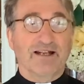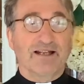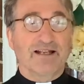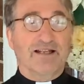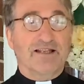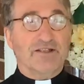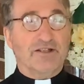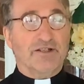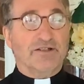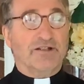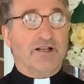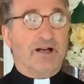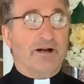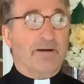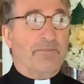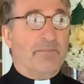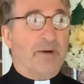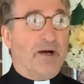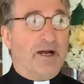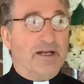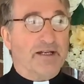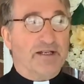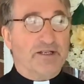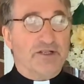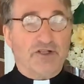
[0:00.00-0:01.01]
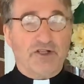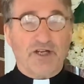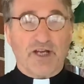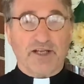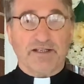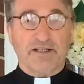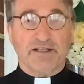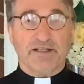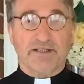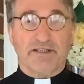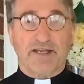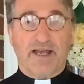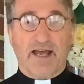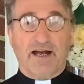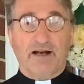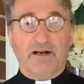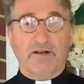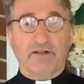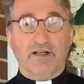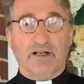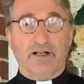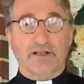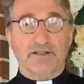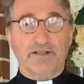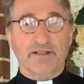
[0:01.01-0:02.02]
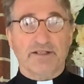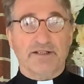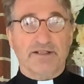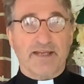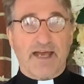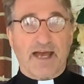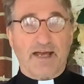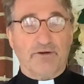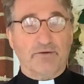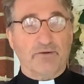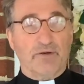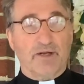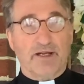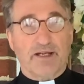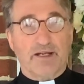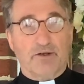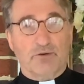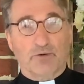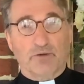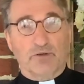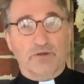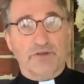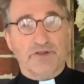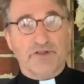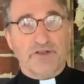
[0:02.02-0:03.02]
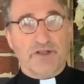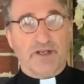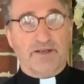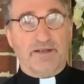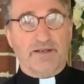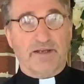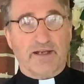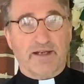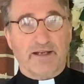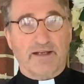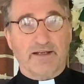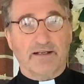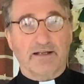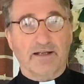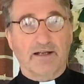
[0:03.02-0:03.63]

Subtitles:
So come by to check us out on Saturday or Sunday.